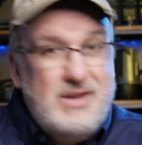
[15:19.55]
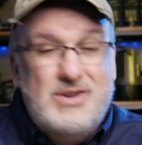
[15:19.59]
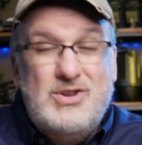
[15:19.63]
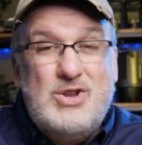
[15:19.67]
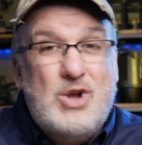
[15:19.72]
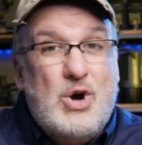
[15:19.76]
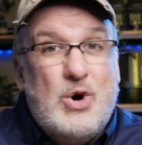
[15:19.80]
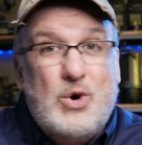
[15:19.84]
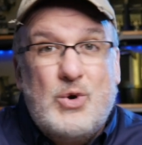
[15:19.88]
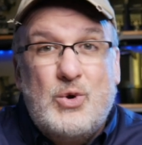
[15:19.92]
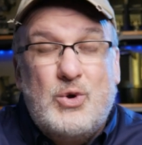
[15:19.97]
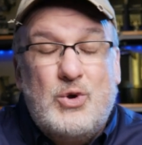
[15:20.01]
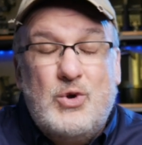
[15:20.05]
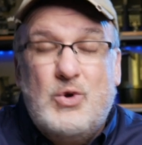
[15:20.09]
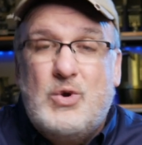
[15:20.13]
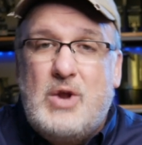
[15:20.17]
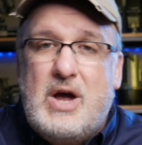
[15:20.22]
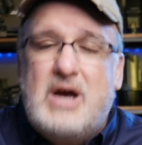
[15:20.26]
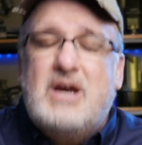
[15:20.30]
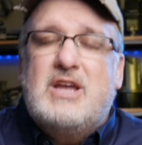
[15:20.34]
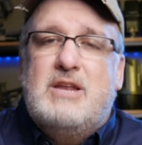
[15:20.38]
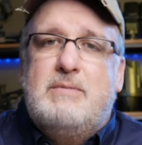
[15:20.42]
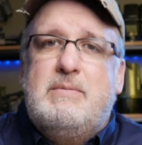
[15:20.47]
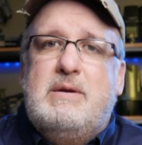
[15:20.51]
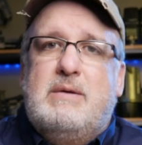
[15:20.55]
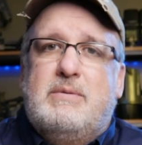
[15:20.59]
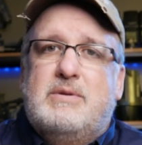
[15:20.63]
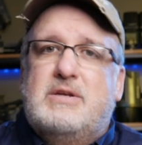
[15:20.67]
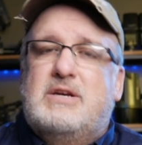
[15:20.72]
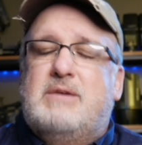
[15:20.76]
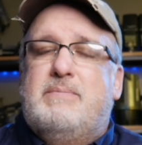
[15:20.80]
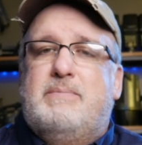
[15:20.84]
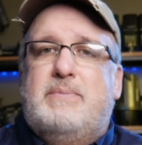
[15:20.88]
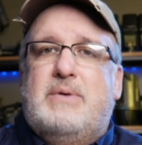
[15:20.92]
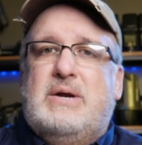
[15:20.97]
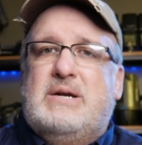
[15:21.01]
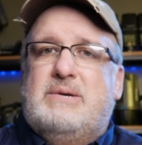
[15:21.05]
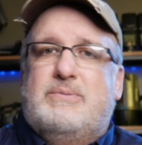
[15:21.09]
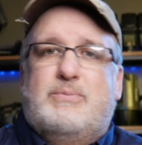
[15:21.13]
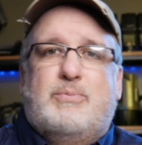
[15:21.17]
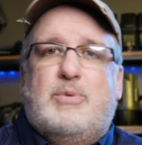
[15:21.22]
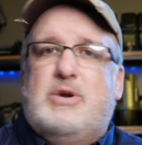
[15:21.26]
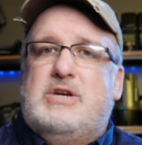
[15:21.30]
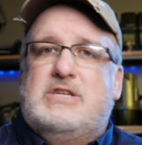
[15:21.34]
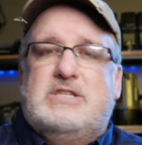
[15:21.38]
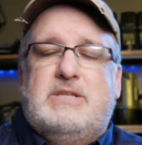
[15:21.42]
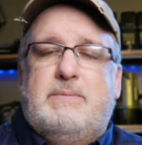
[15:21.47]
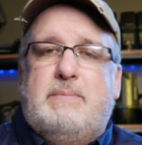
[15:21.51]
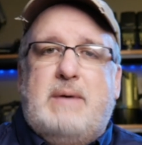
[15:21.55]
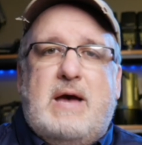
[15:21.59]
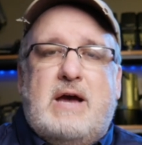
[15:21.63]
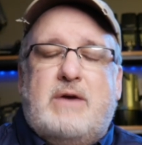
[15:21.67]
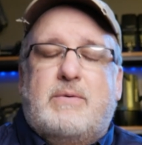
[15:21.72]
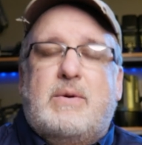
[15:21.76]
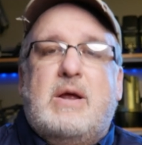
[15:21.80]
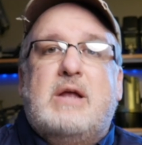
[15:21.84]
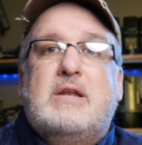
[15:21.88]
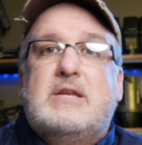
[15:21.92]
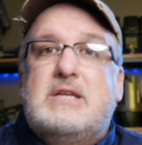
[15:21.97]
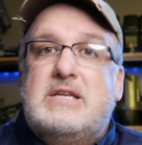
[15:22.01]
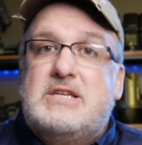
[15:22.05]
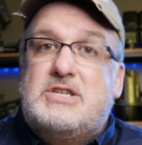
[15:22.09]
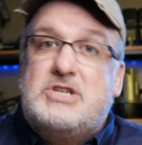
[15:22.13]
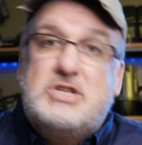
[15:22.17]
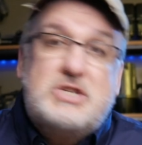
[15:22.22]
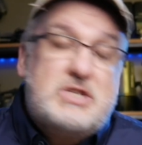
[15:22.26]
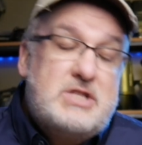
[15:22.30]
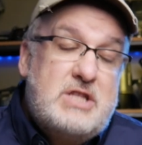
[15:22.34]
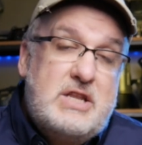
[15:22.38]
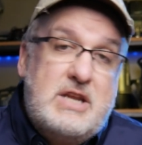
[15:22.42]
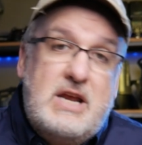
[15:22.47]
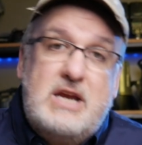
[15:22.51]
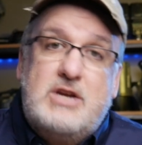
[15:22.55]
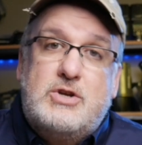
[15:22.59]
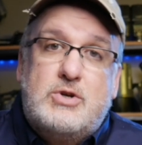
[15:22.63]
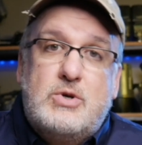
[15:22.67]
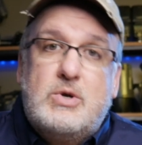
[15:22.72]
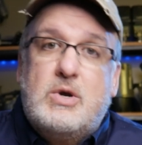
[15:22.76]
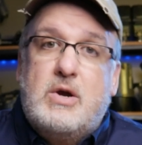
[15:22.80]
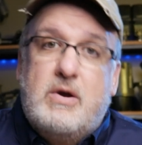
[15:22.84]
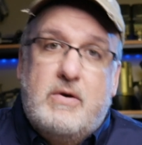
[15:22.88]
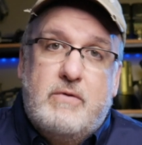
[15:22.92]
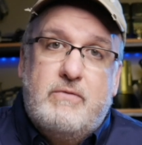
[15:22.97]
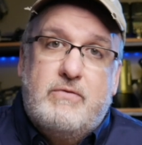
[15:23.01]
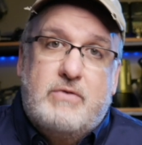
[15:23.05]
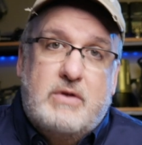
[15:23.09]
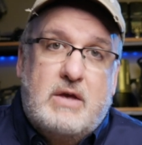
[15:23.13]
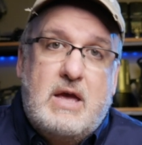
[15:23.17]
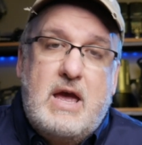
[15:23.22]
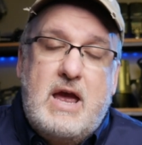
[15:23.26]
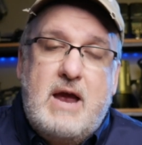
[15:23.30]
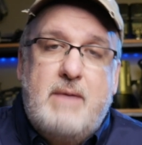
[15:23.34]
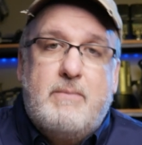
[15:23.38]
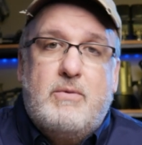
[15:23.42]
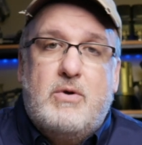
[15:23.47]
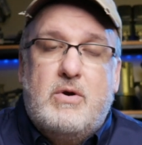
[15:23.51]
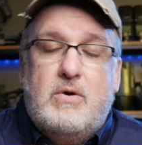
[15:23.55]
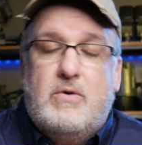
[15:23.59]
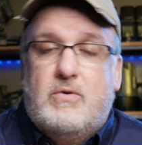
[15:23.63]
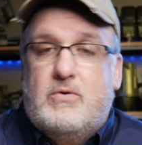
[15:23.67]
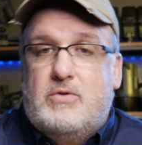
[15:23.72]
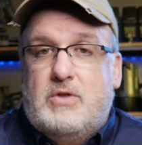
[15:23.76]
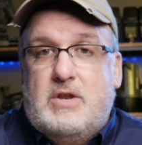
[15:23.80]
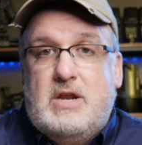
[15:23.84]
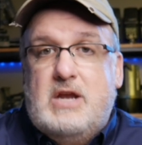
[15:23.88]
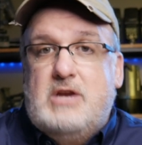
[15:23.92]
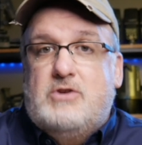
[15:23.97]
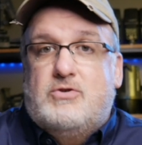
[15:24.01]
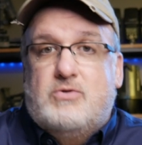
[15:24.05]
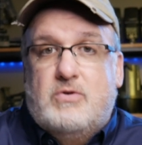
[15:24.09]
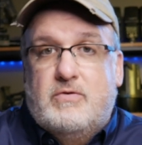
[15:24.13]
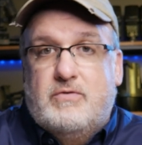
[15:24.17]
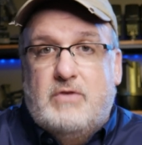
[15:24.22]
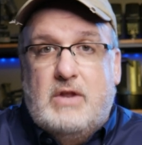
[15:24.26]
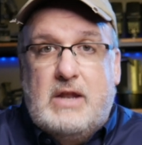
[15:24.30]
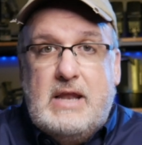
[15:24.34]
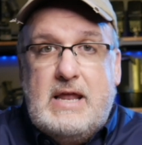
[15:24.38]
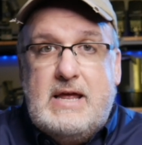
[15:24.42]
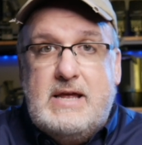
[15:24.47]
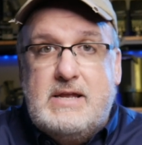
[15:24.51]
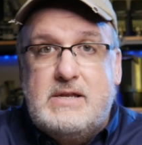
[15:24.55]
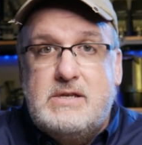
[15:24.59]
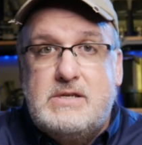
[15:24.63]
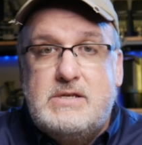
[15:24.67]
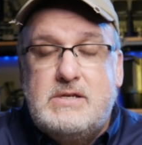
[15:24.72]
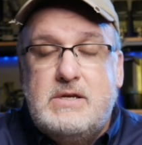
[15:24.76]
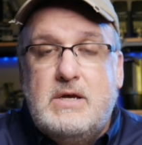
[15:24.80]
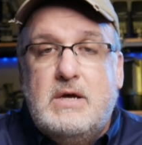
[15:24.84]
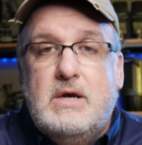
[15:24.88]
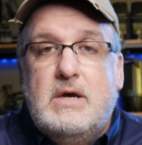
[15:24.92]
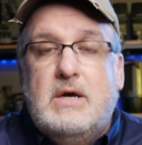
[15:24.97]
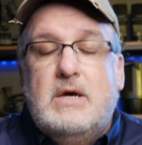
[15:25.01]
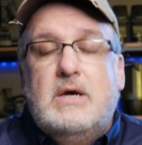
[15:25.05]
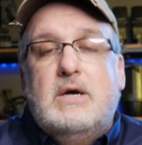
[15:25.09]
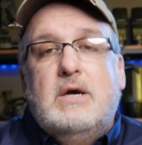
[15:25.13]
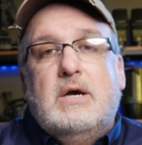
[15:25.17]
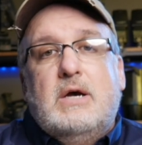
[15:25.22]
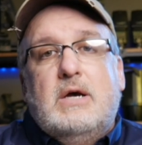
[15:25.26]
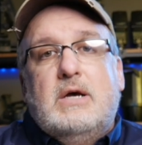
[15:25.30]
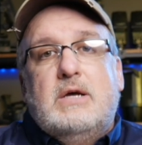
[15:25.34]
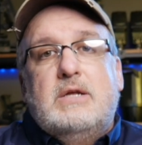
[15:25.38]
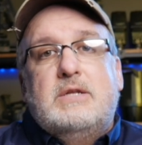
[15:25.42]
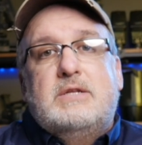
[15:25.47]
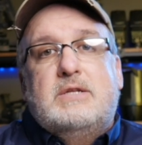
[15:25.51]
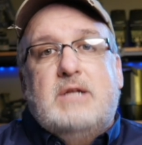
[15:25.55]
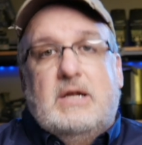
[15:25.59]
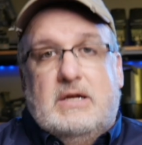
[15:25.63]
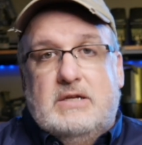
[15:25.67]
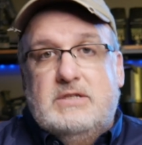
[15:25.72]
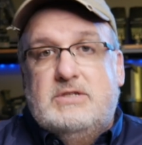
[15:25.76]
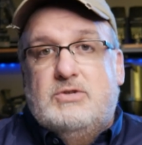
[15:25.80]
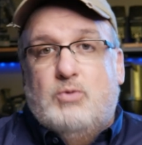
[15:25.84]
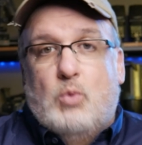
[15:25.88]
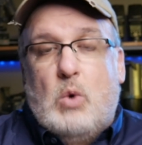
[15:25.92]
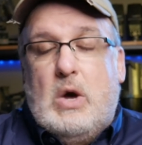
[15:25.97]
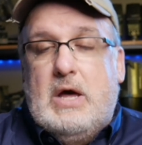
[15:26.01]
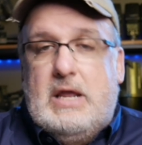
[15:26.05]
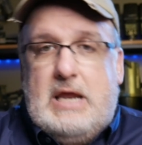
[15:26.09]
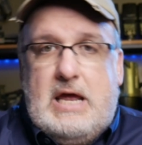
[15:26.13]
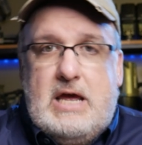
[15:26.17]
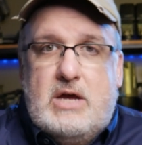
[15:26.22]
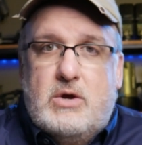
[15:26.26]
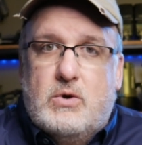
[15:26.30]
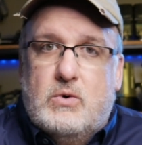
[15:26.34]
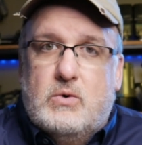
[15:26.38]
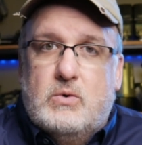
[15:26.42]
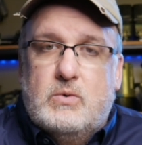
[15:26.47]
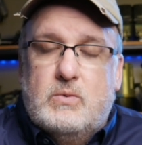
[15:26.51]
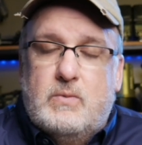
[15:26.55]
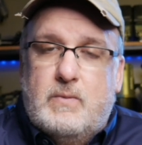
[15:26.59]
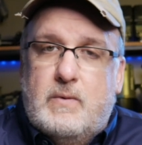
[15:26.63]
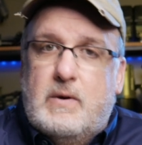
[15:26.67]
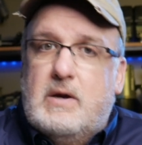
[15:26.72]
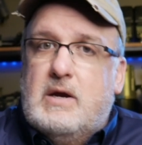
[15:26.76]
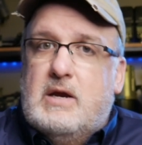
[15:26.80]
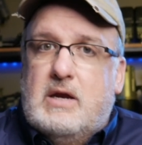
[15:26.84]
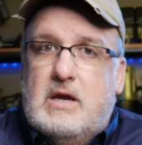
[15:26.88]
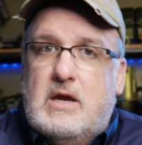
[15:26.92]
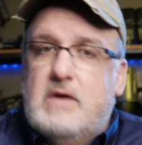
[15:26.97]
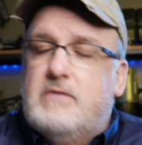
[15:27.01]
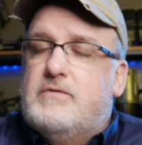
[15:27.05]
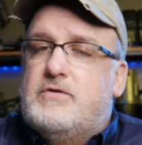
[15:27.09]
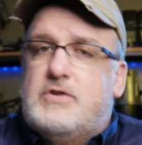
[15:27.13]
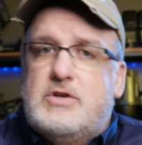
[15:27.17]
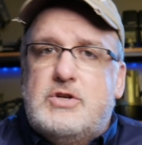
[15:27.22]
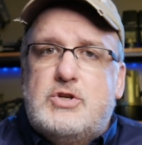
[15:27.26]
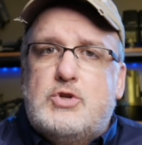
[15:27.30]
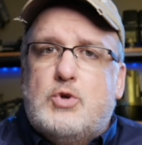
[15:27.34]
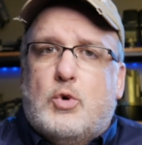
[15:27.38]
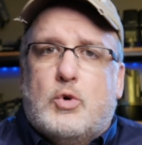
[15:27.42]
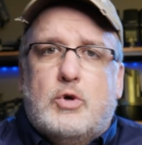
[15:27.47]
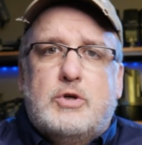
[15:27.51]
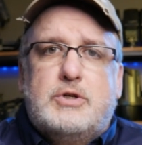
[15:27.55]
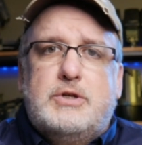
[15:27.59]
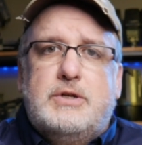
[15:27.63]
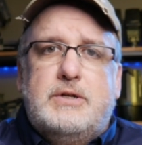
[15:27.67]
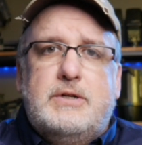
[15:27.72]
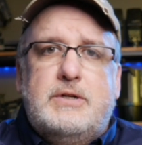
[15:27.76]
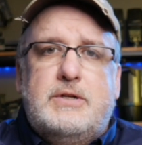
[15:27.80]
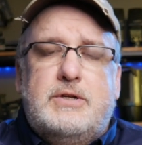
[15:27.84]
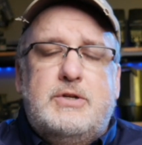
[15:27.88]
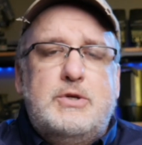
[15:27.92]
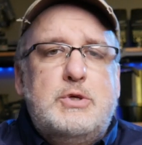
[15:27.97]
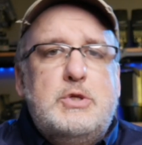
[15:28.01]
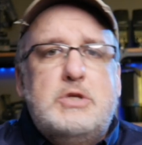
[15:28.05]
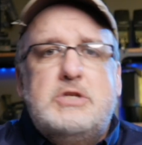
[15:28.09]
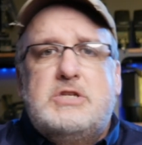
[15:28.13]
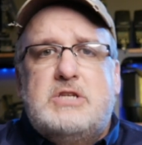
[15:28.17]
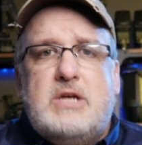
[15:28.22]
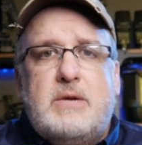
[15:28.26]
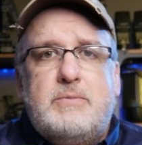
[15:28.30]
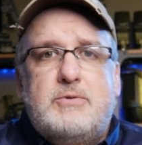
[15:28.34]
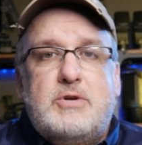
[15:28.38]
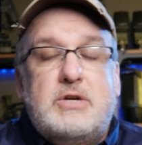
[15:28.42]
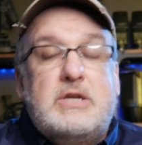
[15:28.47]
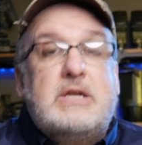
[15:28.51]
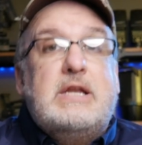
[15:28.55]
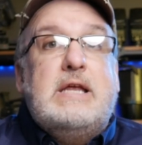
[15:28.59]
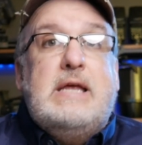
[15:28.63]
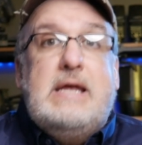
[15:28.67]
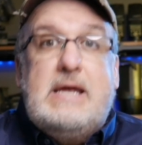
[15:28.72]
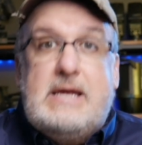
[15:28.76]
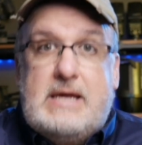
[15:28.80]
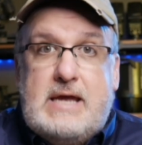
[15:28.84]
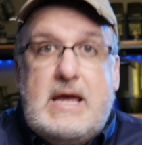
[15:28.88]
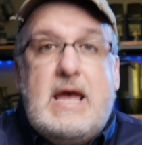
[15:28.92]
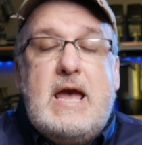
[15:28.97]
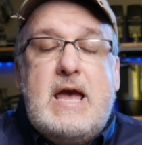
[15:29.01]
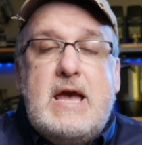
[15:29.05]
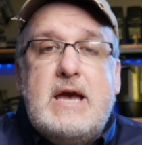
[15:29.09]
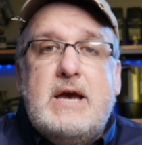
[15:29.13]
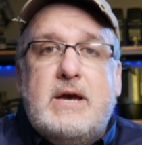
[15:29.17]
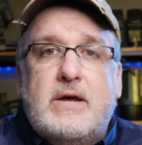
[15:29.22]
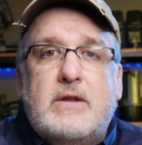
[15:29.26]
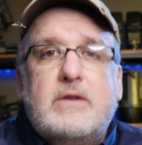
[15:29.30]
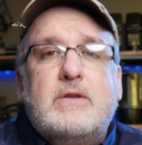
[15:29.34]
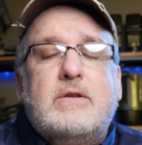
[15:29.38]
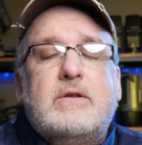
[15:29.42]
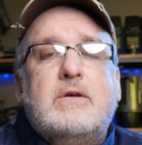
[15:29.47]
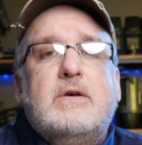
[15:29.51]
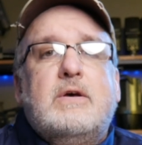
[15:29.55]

No, you're not going to be able to compress the background. It's just the nature of the camera or the nature of the lens. Does wide angle give distortion to the subject? It can,